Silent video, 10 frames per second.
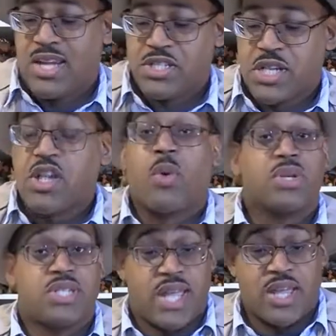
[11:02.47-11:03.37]
So that's all we're
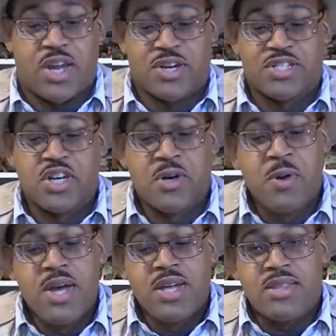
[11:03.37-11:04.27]
saying here. So
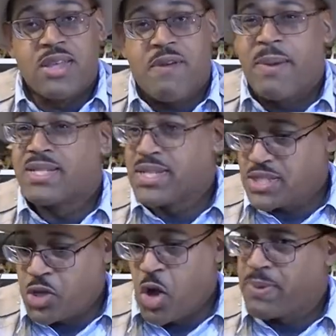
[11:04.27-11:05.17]
if that makes sense
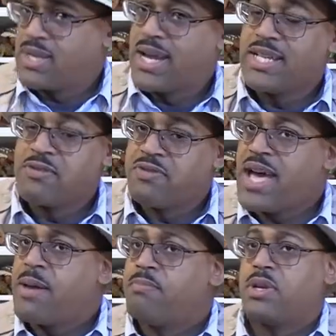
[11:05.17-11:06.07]
to you, I hope it does. If
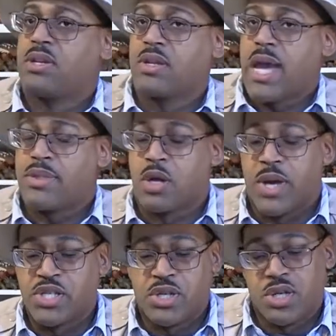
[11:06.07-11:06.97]
not, put a, ask a
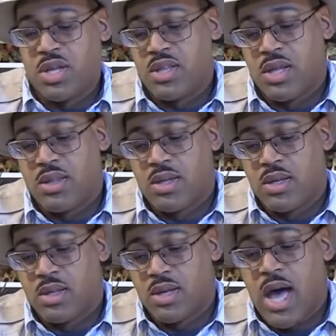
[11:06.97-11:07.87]
question in the, in, in the,
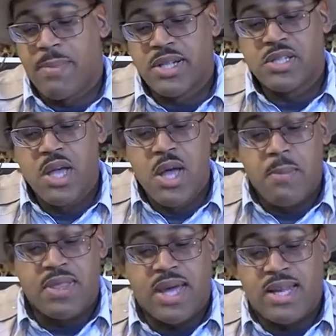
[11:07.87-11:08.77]
in the comments.
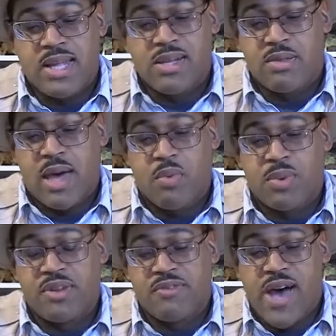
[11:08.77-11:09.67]
But the idea is that when
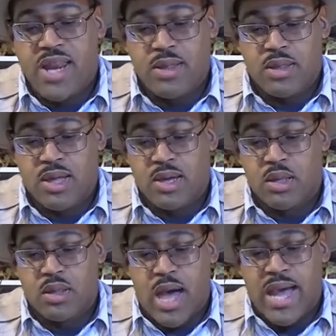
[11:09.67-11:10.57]
we define these
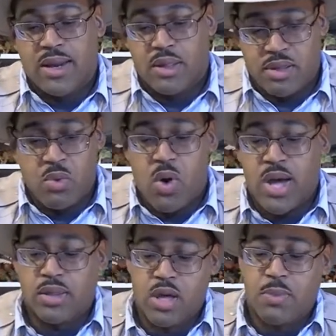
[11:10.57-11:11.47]
things, I can see why
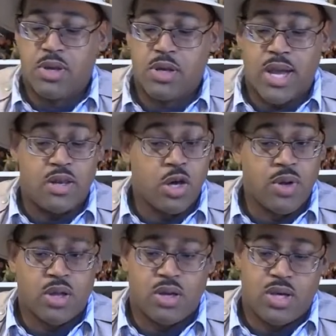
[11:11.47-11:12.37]
someone not
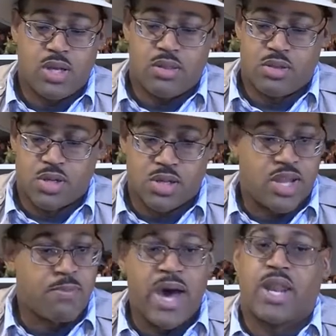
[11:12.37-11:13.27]
knowing, oh, it's a
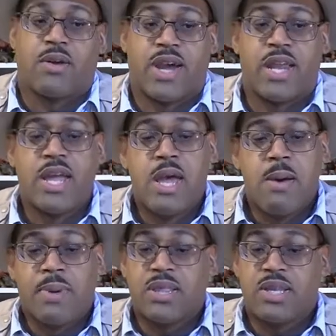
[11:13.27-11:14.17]
shark-like body, right?
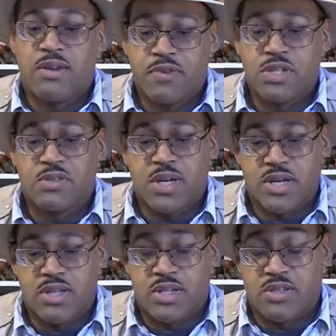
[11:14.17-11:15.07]
But the difference there
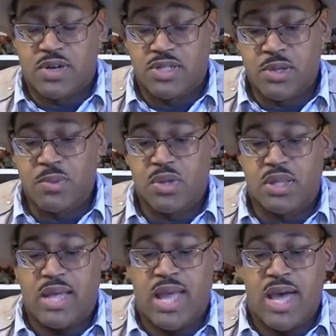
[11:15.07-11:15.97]
is very simple, that
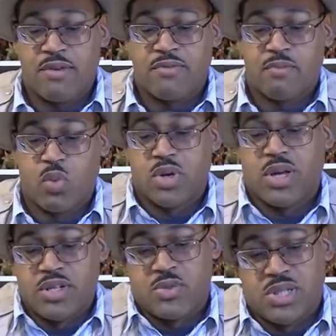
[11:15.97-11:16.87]
they have more
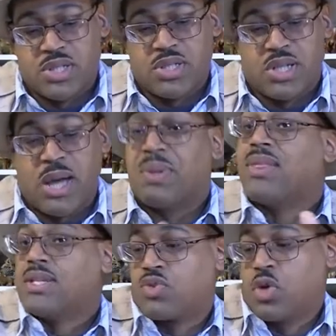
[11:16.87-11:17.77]
characteristics in line with
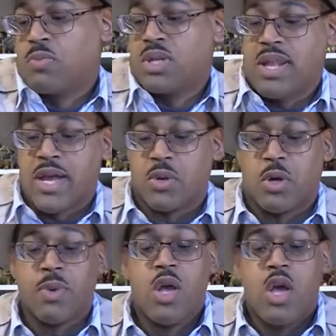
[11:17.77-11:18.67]
this group than that
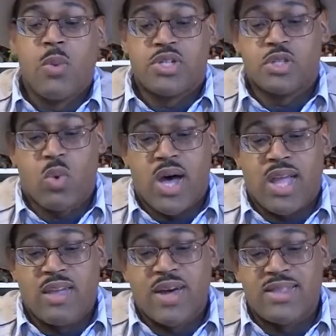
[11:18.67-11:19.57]
group. Which is why
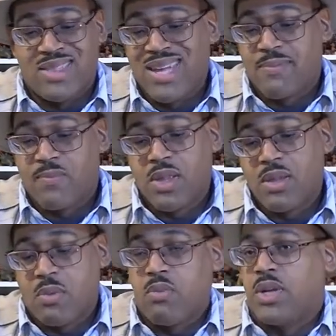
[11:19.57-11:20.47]
even I think,
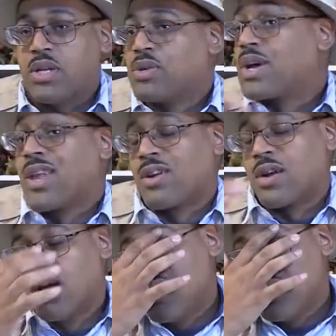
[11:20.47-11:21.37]
oh, we don't know color,
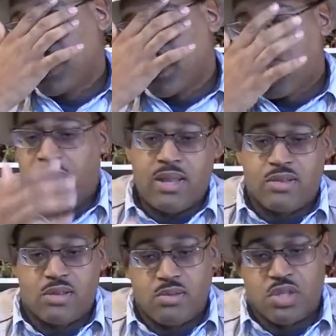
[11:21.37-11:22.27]
but the paint
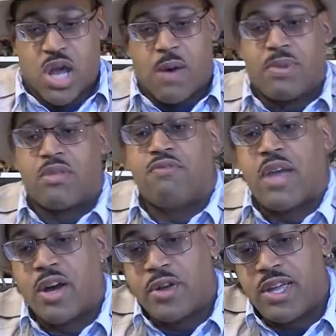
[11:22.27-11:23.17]
job is
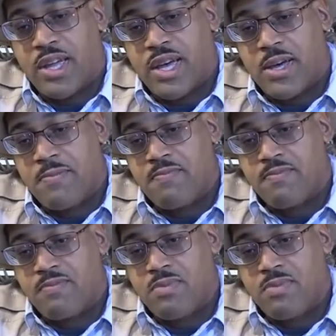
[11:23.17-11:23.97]
very um,